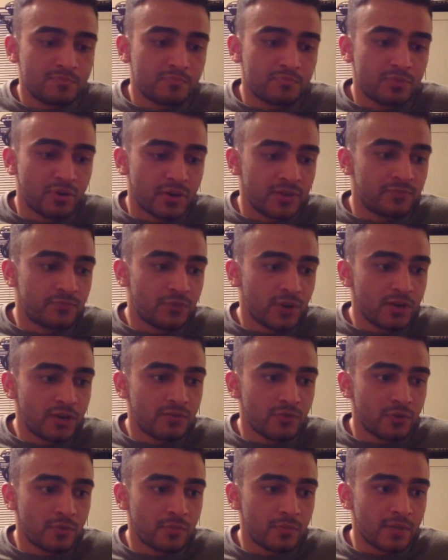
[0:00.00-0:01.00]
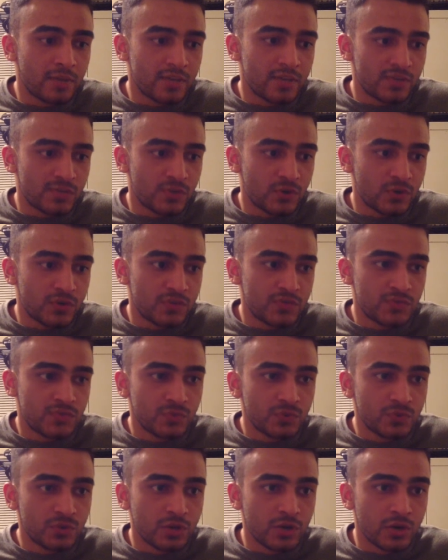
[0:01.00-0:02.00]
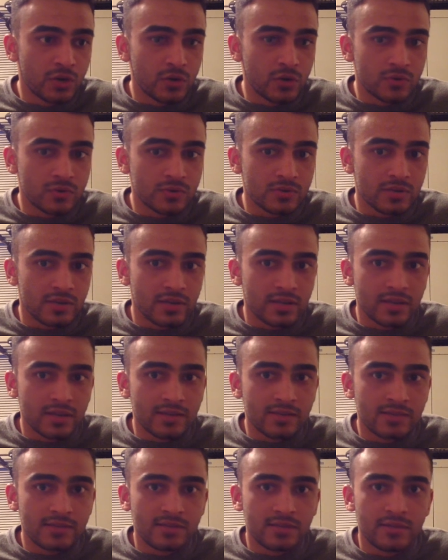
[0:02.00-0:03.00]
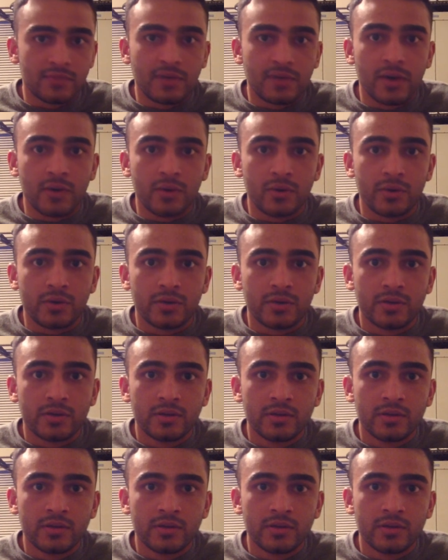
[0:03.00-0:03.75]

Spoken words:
put in front of him as far as food goes, it's devoured,